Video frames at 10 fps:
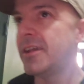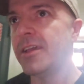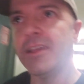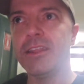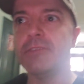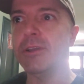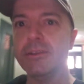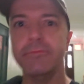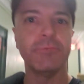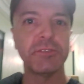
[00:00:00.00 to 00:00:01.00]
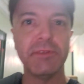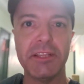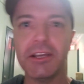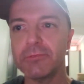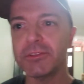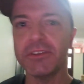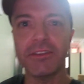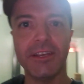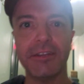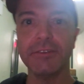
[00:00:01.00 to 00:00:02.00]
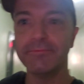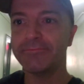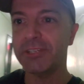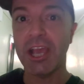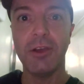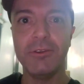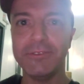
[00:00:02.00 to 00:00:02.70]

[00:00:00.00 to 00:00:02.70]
Anyway, wish me luck. We'll talk later. Ciao.